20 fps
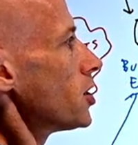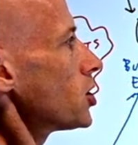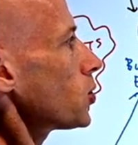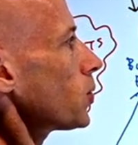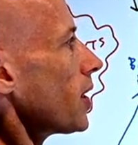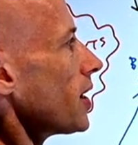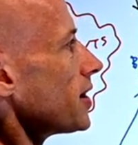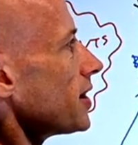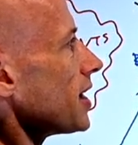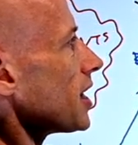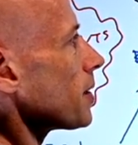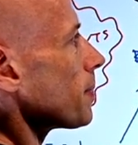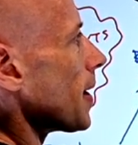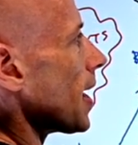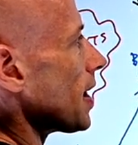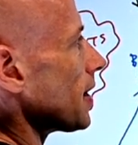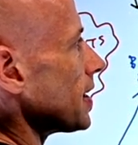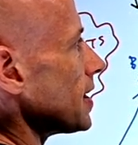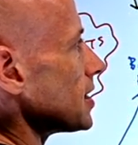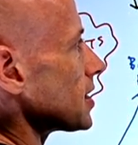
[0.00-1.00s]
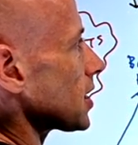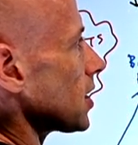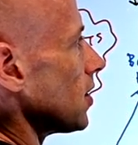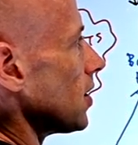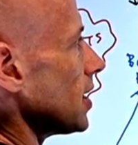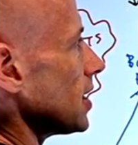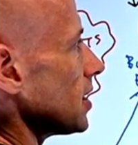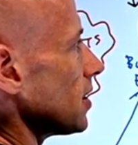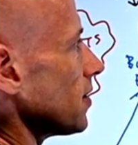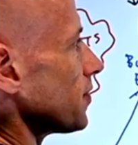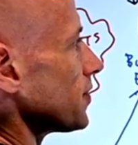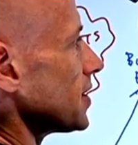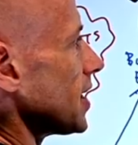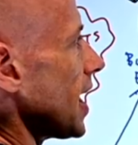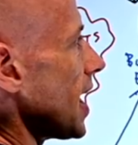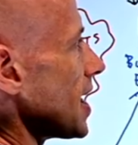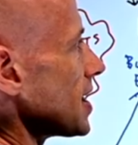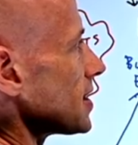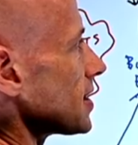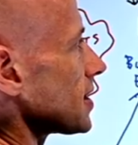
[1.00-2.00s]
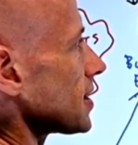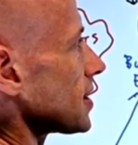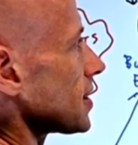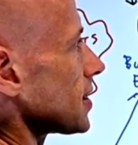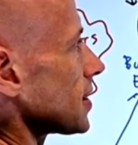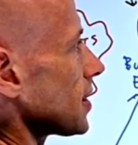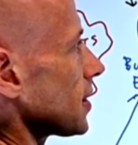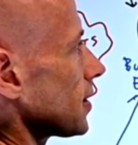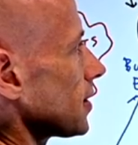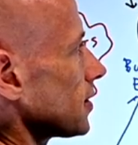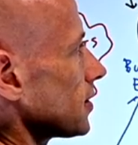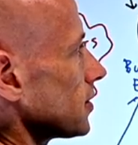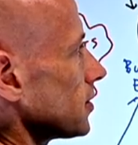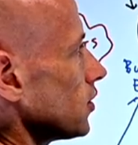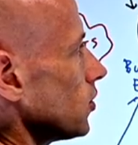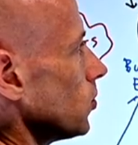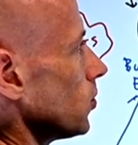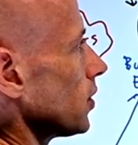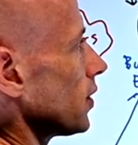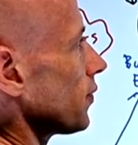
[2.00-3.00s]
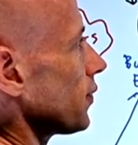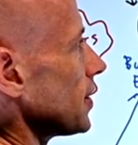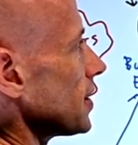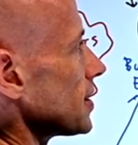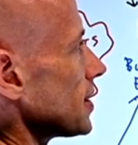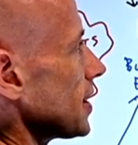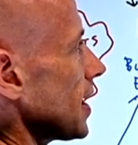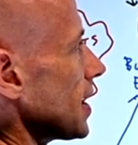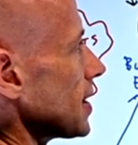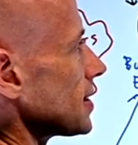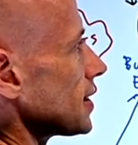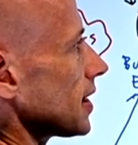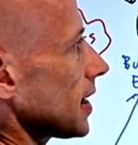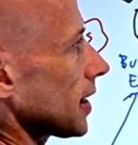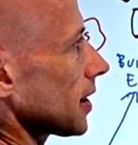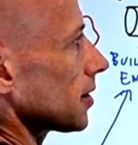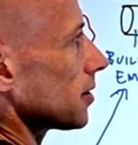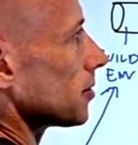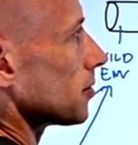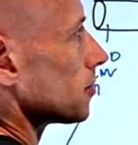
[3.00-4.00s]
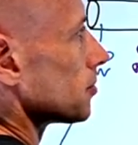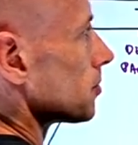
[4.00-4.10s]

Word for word: So when I think about these kind of tests, all of this testing,